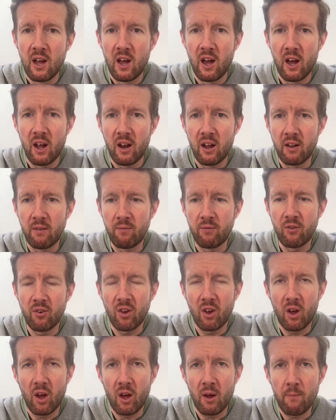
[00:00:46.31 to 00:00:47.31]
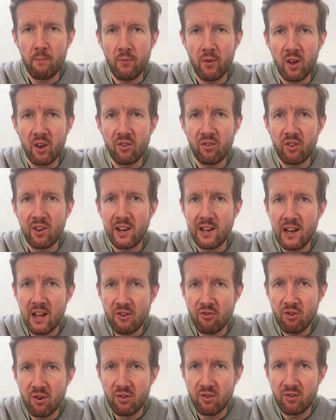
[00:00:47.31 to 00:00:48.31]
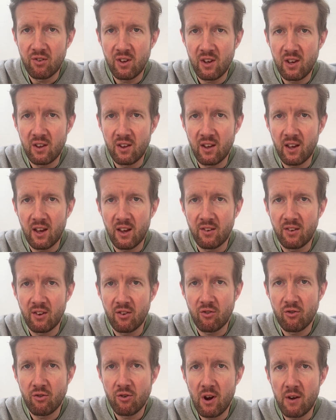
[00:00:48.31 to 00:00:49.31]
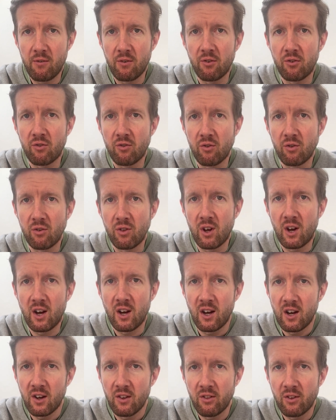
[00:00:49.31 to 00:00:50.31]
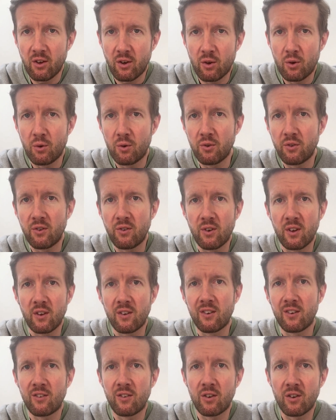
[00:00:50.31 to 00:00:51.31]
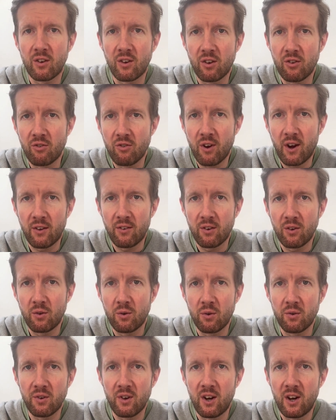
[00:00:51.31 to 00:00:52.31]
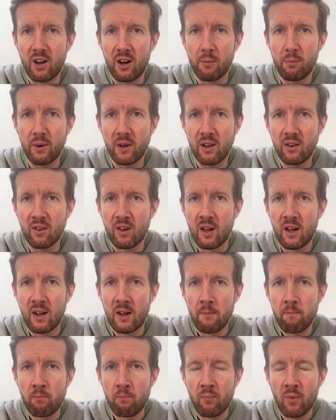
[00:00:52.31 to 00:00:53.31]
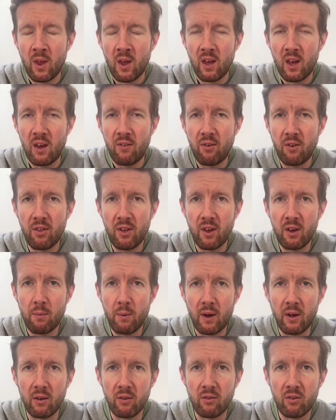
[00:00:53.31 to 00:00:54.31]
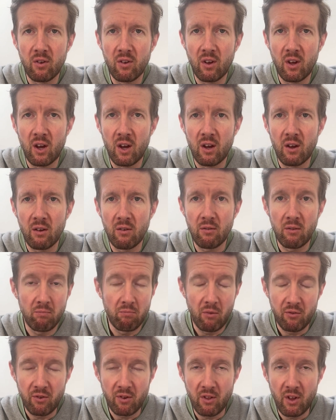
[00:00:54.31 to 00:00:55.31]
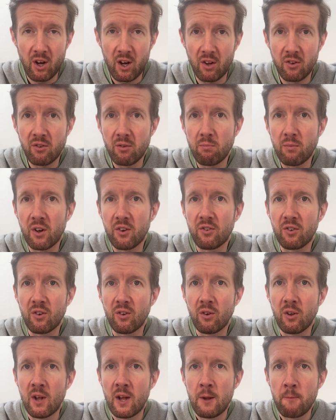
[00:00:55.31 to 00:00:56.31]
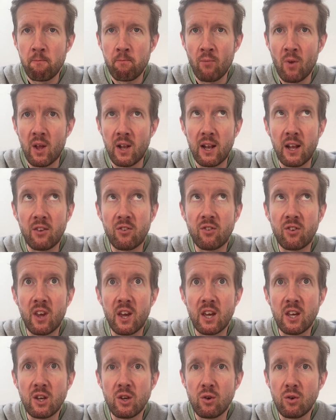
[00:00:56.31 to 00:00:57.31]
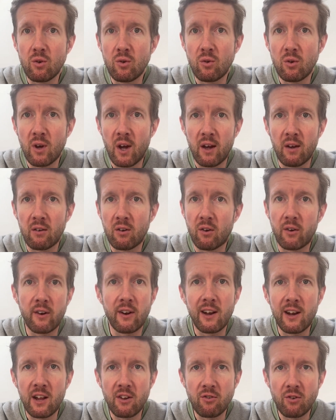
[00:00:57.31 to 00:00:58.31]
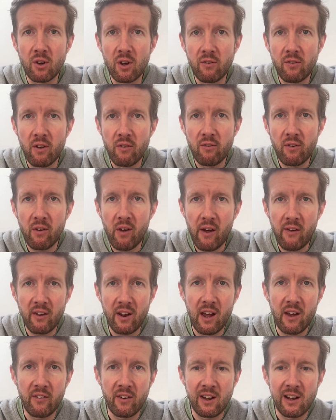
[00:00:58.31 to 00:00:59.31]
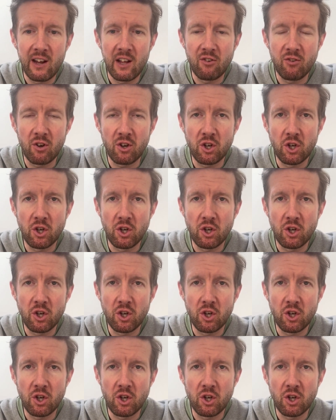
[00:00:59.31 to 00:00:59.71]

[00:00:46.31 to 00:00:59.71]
and it's the electricity as it travels through the heart that causes it to contract and cause a heartbeat. If you think about, obviously the heart's a muscle. Let's say you have got if you have an electric